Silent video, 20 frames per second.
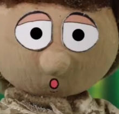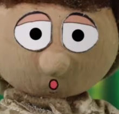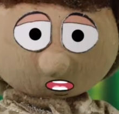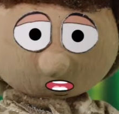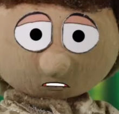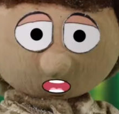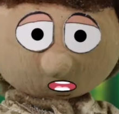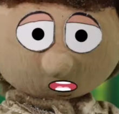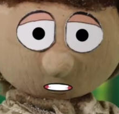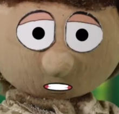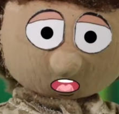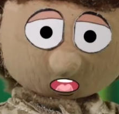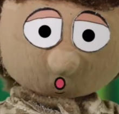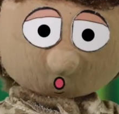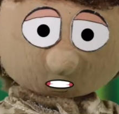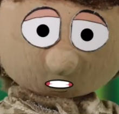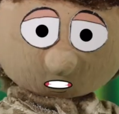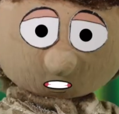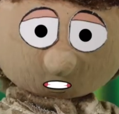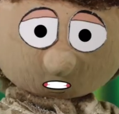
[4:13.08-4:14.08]
We're very
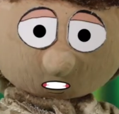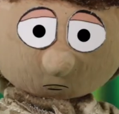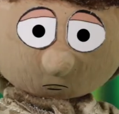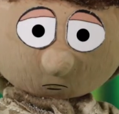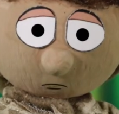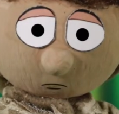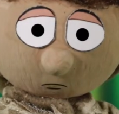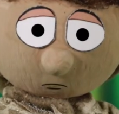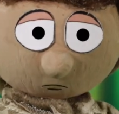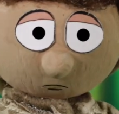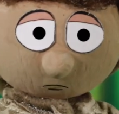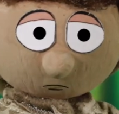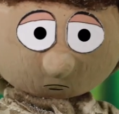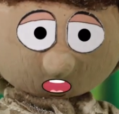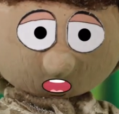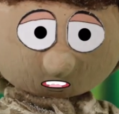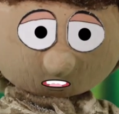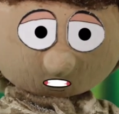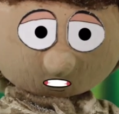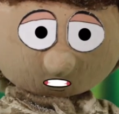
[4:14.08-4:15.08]
close,
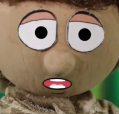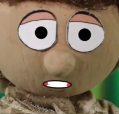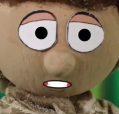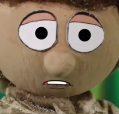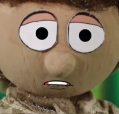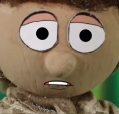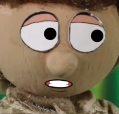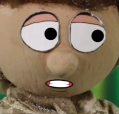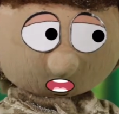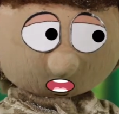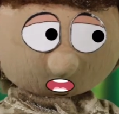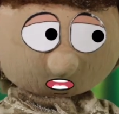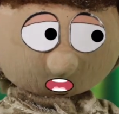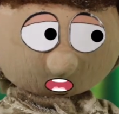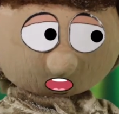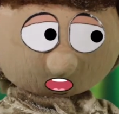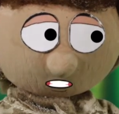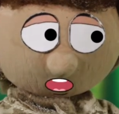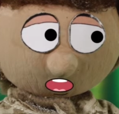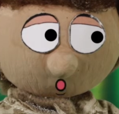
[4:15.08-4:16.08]
but it's hard for
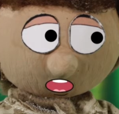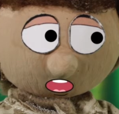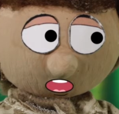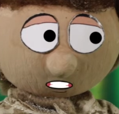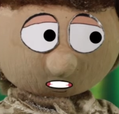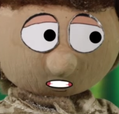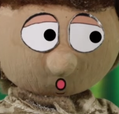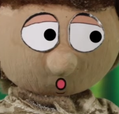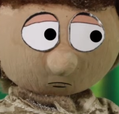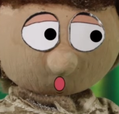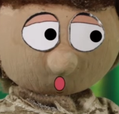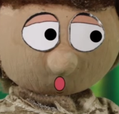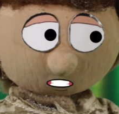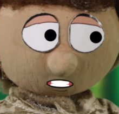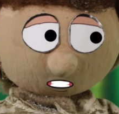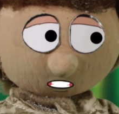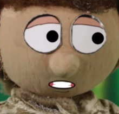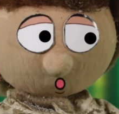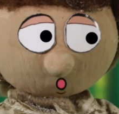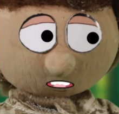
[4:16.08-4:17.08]
Sherry as I'm away so
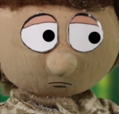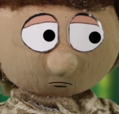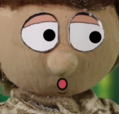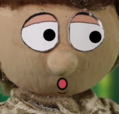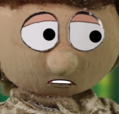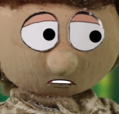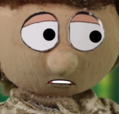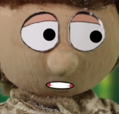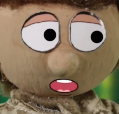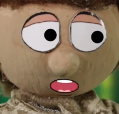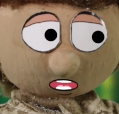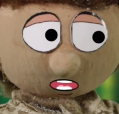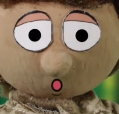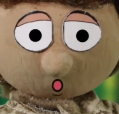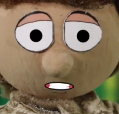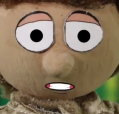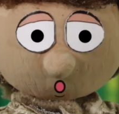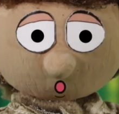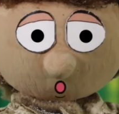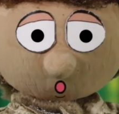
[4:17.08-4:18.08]
much with moving
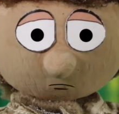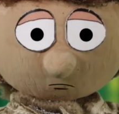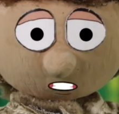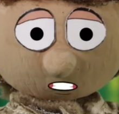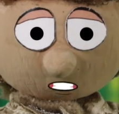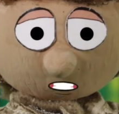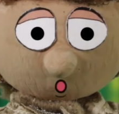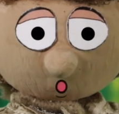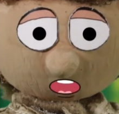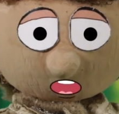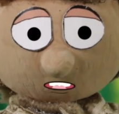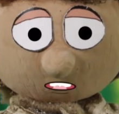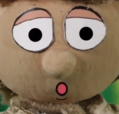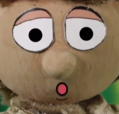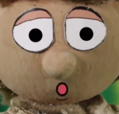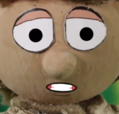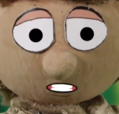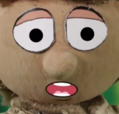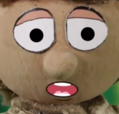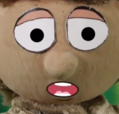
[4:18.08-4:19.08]
around so much on a
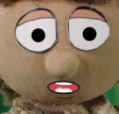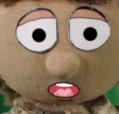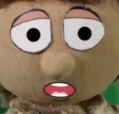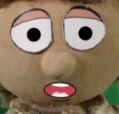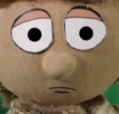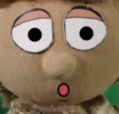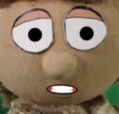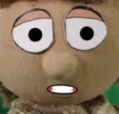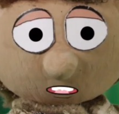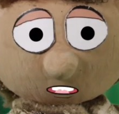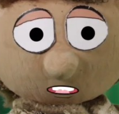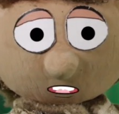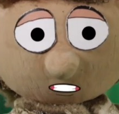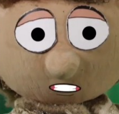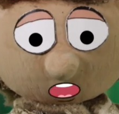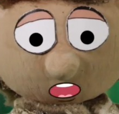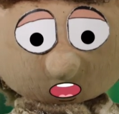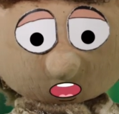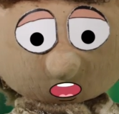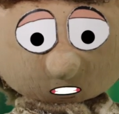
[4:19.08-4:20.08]
2-yearly
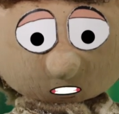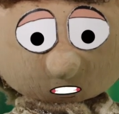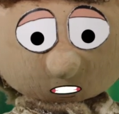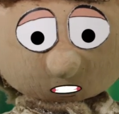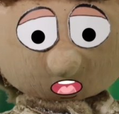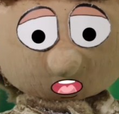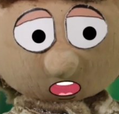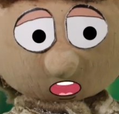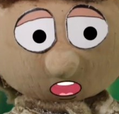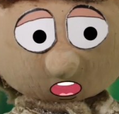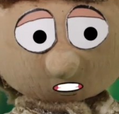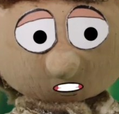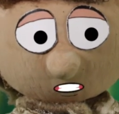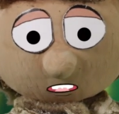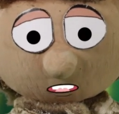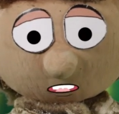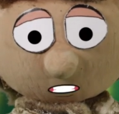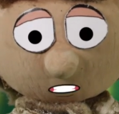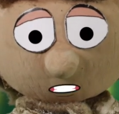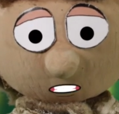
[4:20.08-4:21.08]
posting cycle. It's
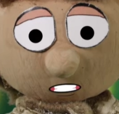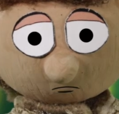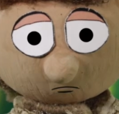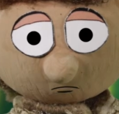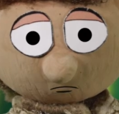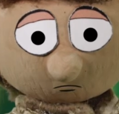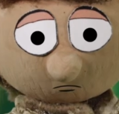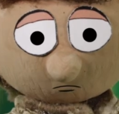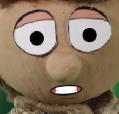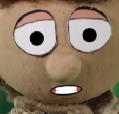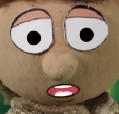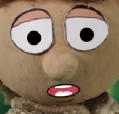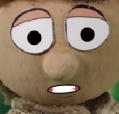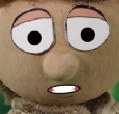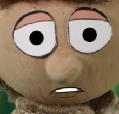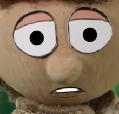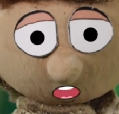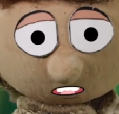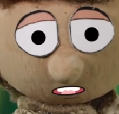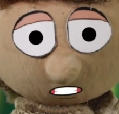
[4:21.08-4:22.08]
hard
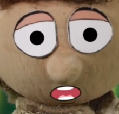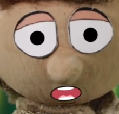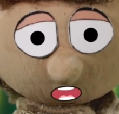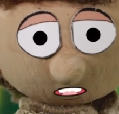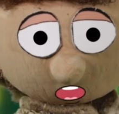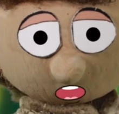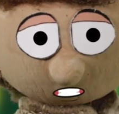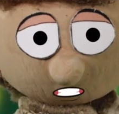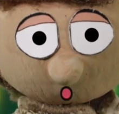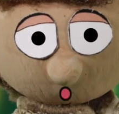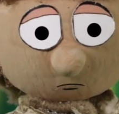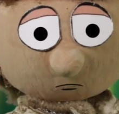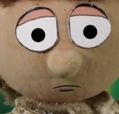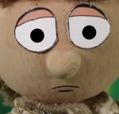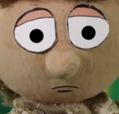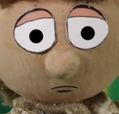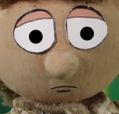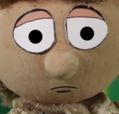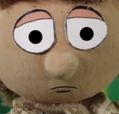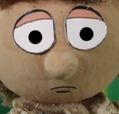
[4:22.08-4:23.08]
for her to get a
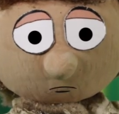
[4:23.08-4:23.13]
job.